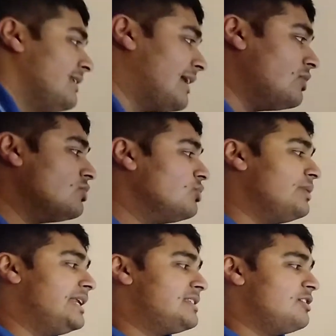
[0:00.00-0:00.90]
Now all
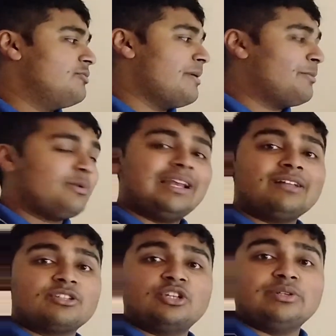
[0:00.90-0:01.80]
we need to do, remember we're
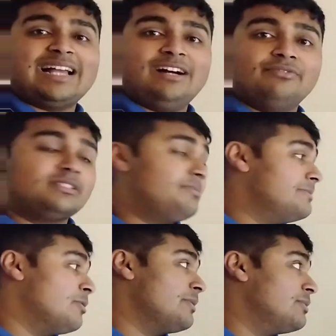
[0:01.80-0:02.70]
allowed to choose alpha to
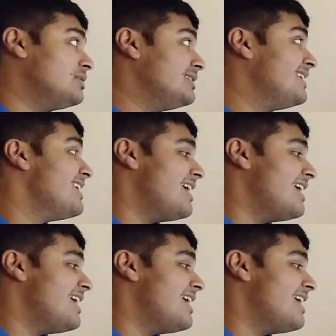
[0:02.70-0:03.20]
be what we want,